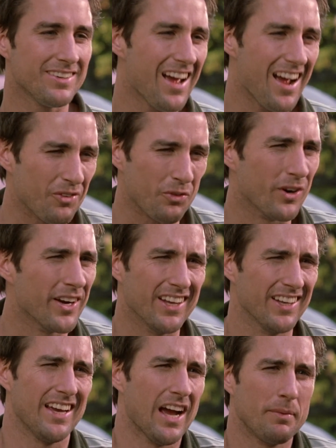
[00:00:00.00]
Not
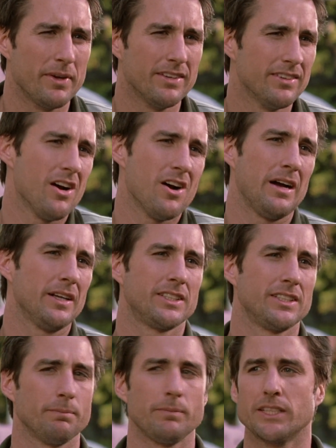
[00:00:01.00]
really. I mean, no,
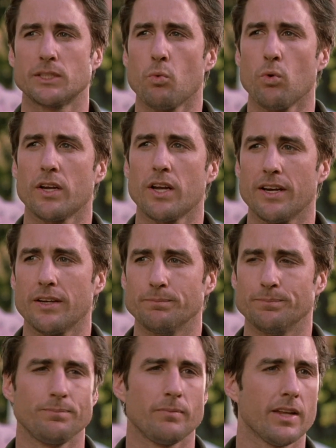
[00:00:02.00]
it's more kind of
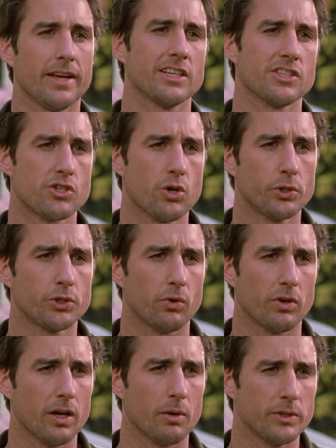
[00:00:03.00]
like a social
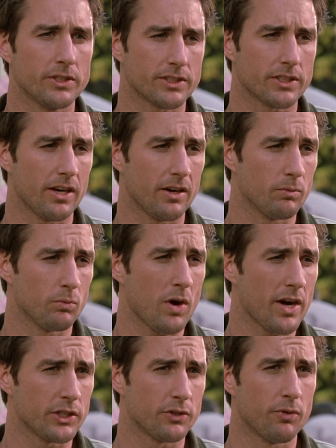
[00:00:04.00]
club. We just kind of
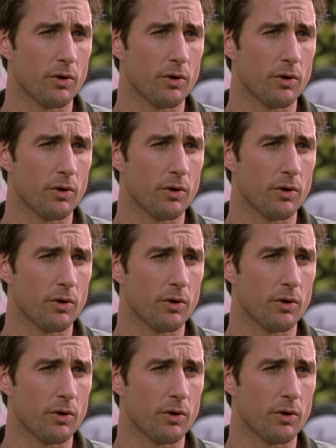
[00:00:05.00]
watch